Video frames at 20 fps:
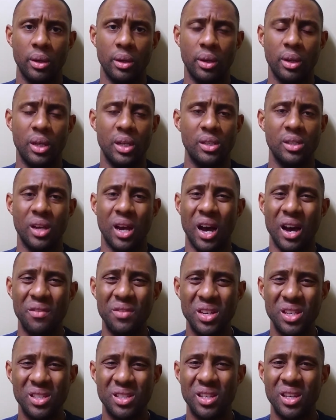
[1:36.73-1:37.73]
because
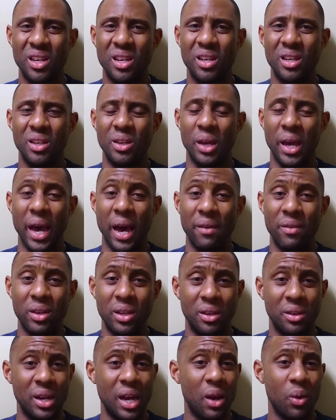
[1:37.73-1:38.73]
obviously
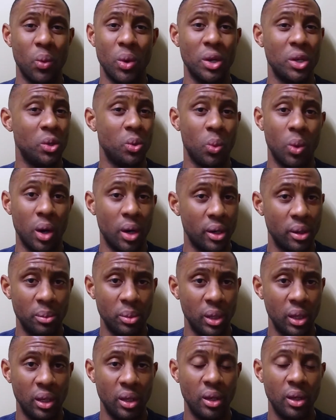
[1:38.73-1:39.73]
you're not where you want to
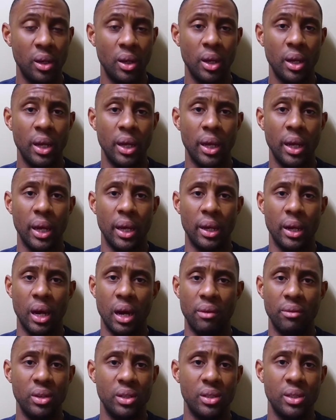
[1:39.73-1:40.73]
be, and
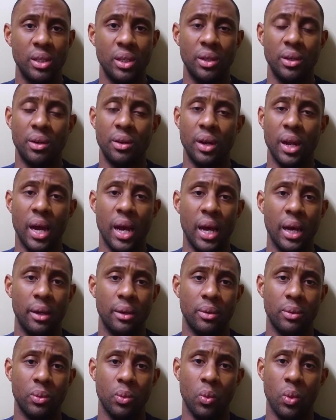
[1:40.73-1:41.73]
obviously you're not
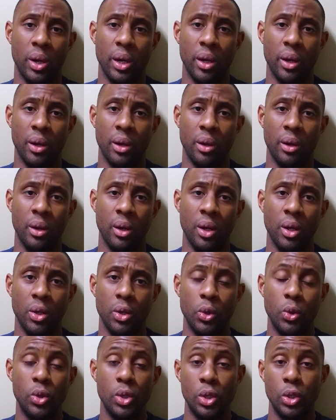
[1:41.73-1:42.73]
where
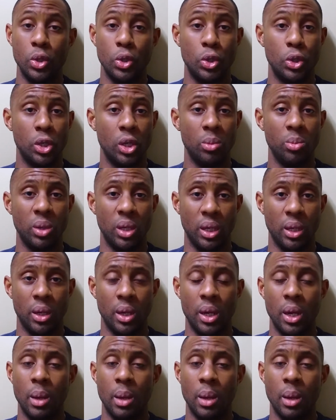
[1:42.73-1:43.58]
you think you should be.